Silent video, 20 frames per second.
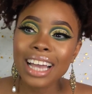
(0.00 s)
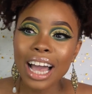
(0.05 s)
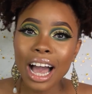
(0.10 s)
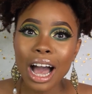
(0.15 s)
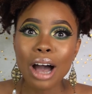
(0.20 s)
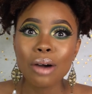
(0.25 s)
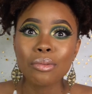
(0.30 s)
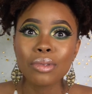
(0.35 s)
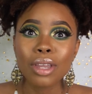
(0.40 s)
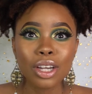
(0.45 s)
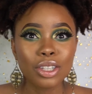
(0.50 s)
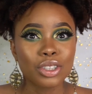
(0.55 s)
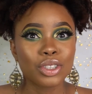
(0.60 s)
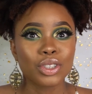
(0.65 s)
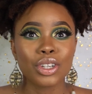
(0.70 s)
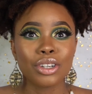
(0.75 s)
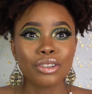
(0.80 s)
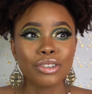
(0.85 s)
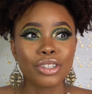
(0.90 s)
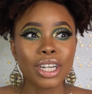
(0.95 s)
I'm not sure
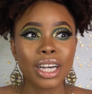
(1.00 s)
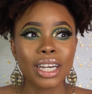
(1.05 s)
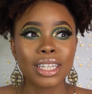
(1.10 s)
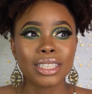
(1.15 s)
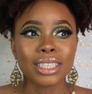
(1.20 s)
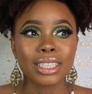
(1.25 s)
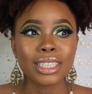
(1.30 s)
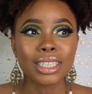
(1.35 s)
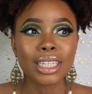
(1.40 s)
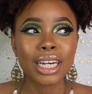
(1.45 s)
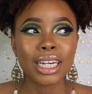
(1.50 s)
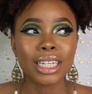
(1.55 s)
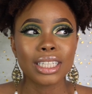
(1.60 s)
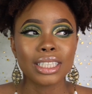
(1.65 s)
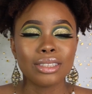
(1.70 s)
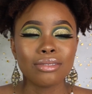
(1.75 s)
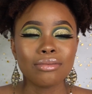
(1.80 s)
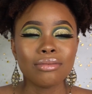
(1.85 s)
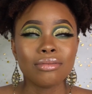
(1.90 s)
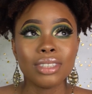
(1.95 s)
if you guys hear that. The
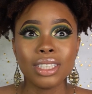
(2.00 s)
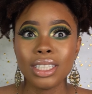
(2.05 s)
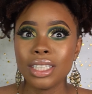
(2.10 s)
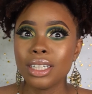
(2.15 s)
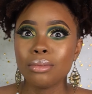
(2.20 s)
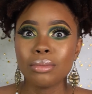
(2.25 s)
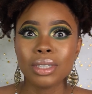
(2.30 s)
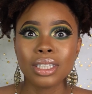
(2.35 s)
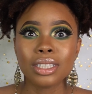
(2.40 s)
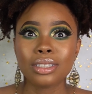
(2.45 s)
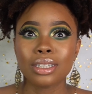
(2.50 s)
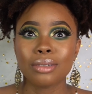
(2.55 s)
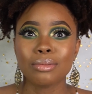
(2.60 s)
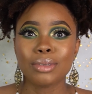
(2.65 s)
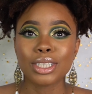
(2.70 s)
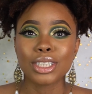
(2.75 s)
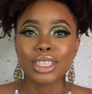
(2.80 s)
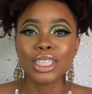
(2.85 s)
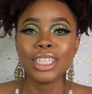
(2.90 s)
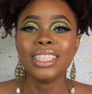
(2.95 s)
way how my
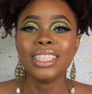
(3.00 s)
stomach.